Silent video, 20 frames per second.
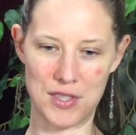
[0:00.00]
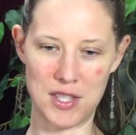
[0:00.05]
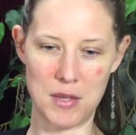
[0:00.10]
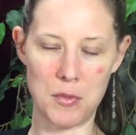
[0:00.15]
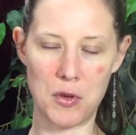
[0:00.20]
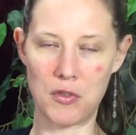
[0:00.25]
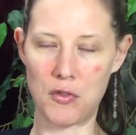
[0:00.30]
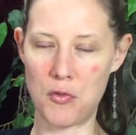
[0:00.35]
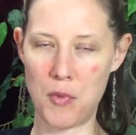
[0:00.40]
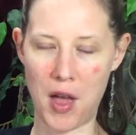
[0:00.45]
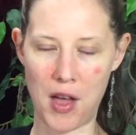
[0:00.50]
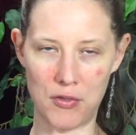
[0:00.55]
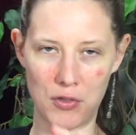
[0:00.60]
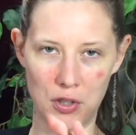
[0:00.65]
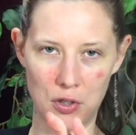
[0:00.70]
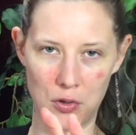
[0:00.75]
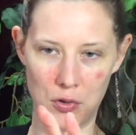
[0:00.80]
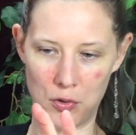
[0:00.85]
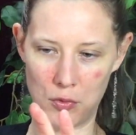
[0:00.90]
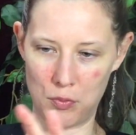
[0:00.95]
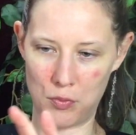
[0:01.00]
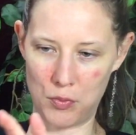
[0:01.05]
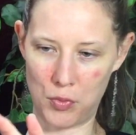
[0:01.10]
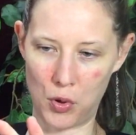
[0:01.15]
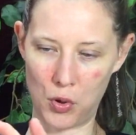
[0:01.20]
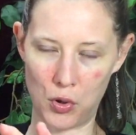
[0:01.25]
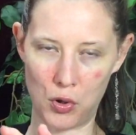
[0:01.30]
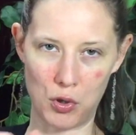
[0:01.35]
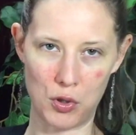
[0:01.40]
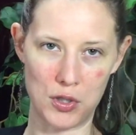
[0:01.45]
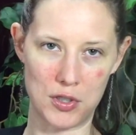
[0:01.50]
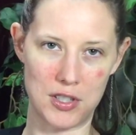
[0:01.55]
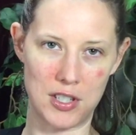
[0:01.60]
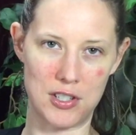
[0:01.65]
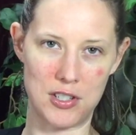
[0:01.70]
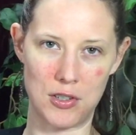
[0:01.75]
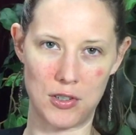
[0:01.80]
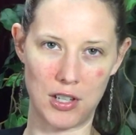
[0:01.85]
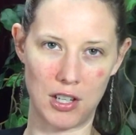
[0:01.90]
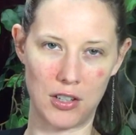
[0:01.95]
some of them have little pulls
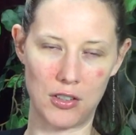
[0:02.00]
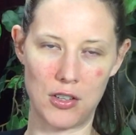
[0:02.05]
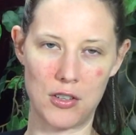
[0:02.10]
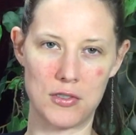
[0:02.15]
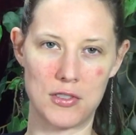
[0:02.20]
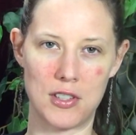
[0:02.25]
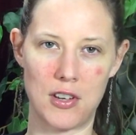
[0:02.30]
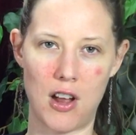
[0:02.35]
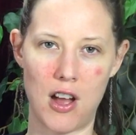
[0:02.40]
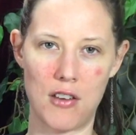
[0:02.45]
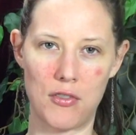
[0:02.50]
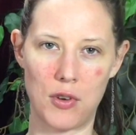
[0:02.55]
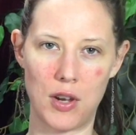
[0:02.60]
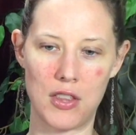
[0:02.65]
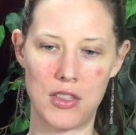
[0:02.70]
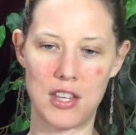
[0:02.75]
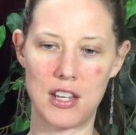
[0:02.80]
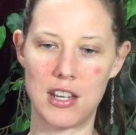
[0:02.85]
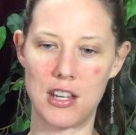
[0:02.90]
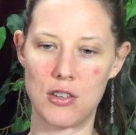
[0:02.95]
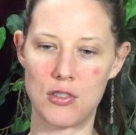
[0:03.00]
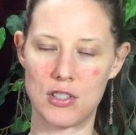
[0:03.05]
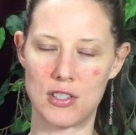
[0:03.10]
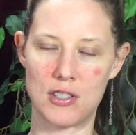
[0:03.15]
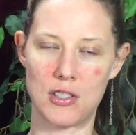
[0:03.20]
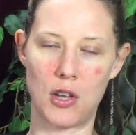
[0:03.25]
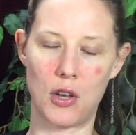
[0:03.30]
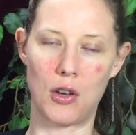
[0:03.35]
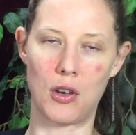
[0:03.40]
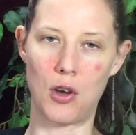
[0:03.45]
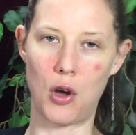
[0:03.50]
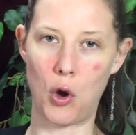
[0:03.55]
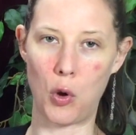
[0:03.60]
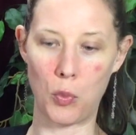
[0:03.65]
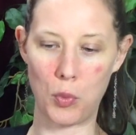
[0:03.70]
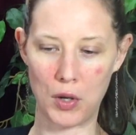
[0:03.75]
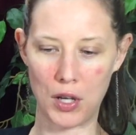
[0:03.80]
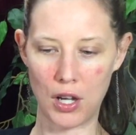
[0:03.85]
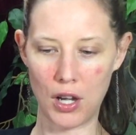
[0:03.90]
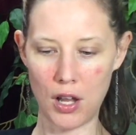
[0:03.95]
that you can close it off with, and you just
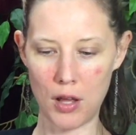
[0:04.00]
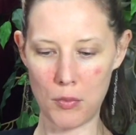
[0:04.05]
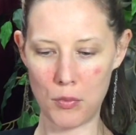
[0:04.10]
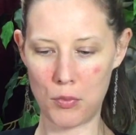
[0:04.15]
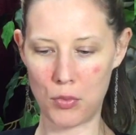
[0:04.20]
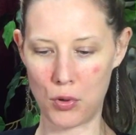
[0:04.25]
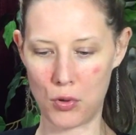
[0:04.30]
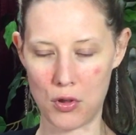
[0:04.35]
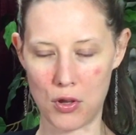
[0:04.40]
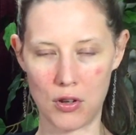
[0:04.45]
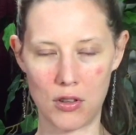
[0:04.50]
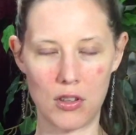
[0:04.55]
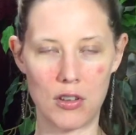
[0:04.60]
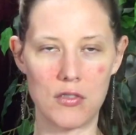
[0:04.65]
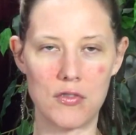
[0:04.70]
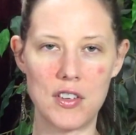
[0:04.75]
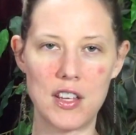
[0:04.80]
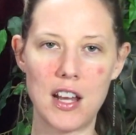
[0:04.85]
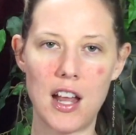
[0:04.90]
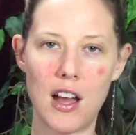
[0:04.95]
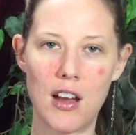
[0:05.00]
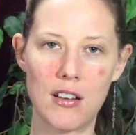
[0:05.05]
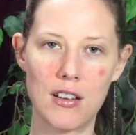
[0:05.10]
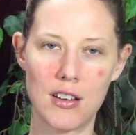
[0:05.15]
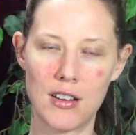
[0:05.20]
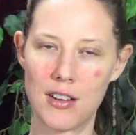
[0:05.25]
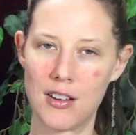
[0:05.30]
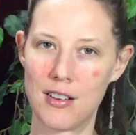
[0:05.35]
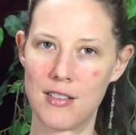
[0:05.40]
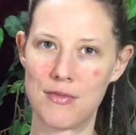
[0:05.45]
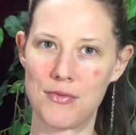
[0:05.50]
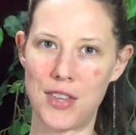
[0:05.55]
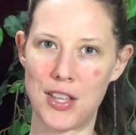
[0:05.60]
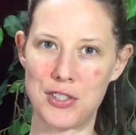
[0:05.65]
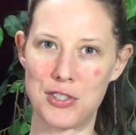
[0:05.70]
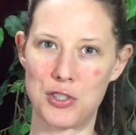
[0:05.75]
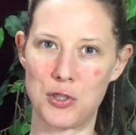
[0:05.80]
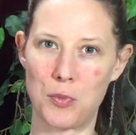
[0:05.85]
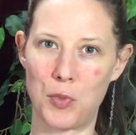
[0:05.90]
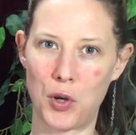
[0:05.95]
open it up, pull their little feet out.
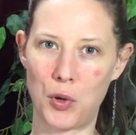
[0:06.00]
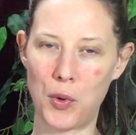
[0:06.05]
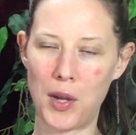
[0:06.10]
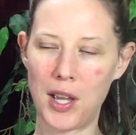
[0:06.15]
That's super